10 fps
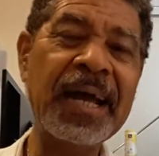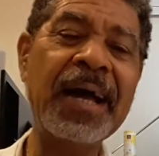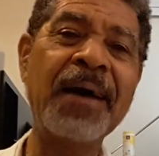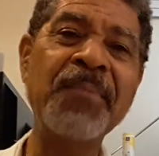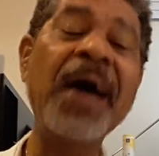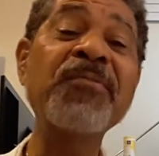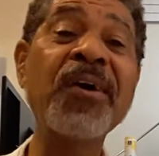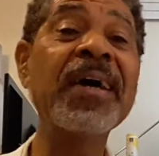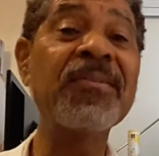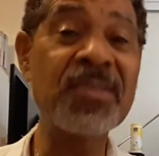um,
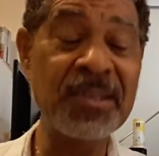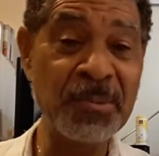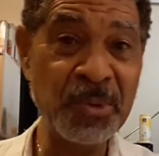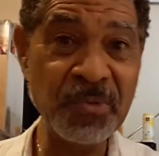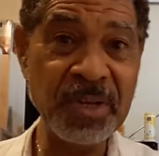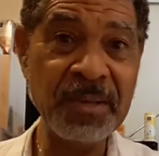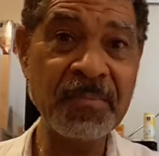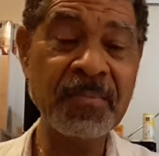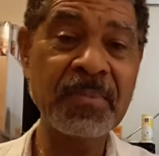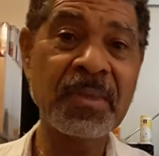after I had seen the movie,
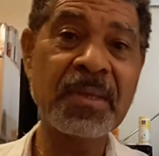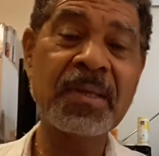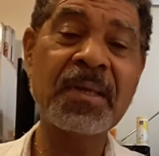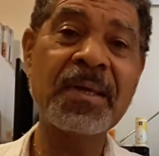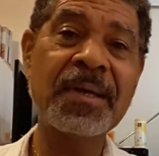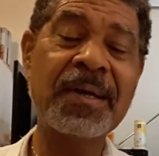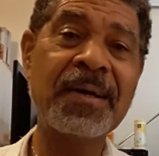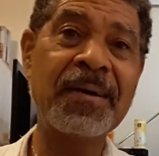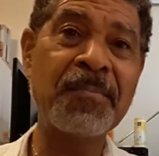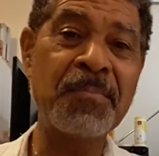
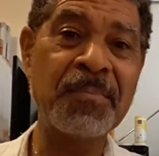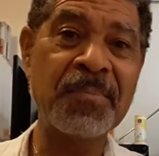um,